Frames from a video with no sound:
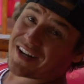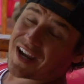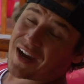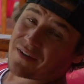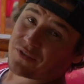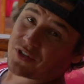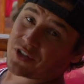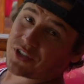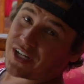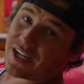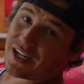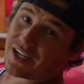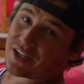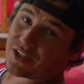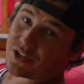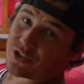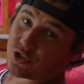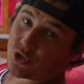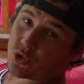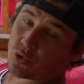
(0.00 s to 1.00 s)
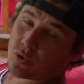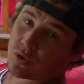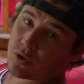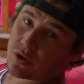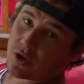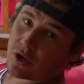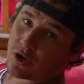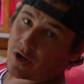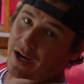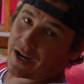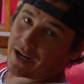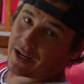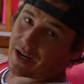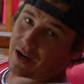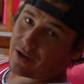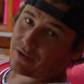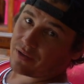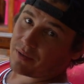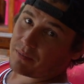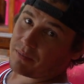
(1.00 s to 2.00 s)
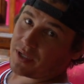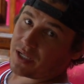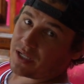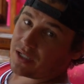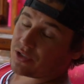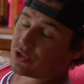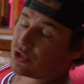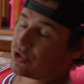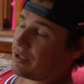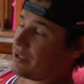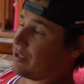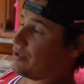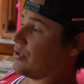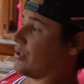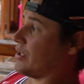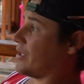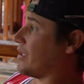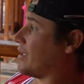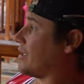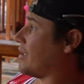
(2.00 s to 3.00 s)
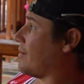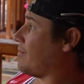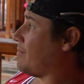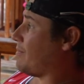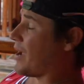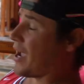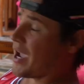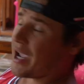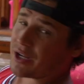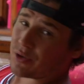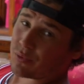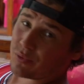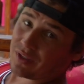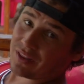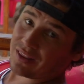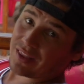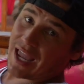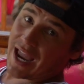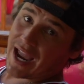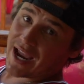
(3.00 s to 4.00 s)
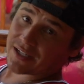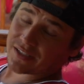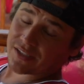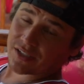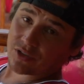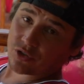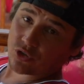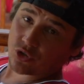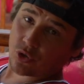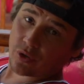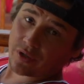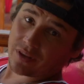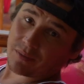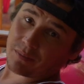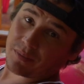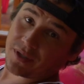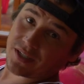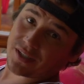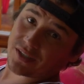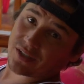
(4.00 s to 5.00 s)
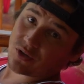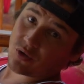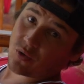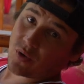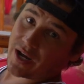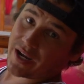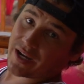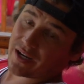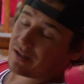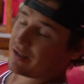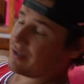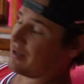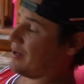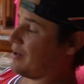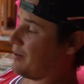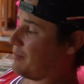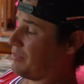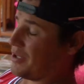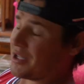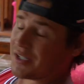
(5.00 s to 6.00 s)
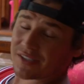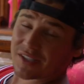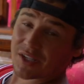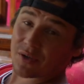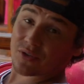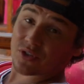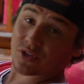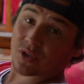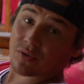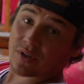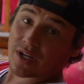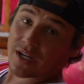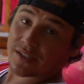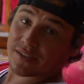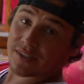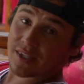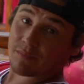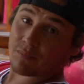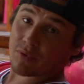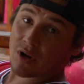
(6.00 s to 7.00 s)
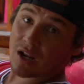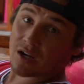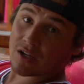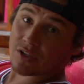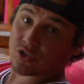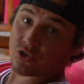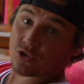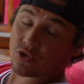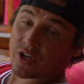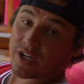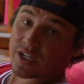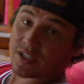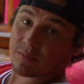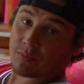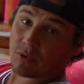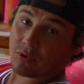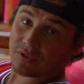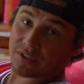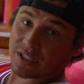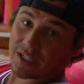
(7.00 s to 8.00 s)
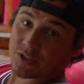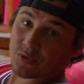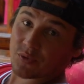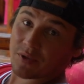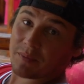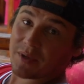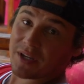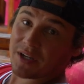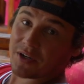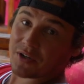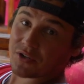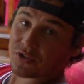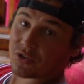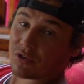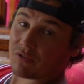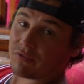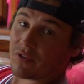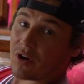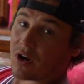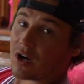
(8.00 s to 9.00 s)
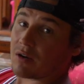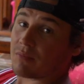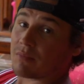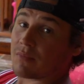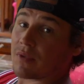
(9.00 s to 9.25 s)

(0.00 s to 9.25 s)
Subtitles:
after taking a tour or hanging out on the beach, you can just sit back and relax and enjoy the peace and quiet. Plus, they were so nice, they brought us drinks both days we've been here so far.